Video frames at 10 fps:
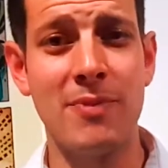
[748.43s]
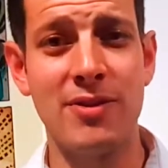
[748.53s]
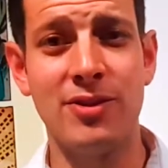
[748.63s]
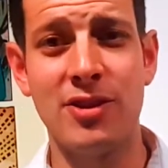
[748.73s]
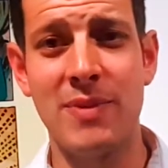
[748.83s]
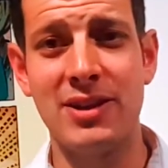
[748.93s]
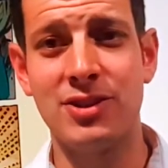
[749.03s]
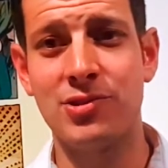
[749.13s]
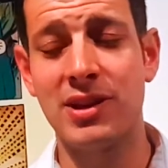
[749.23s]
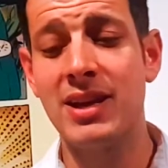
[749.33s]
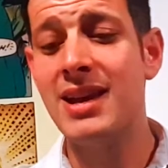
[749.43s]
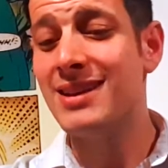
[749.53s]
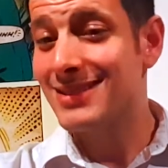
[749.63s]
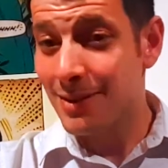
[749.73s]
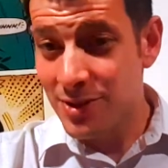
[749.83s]
another magic trick.
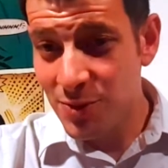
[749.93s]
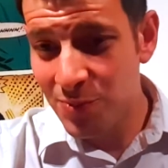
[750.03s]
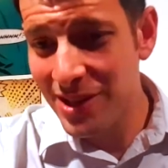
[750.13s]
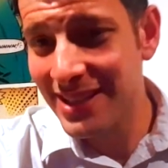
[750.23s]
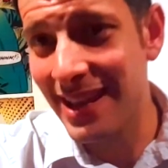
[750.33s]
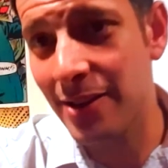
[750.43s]
So let me just bring you down.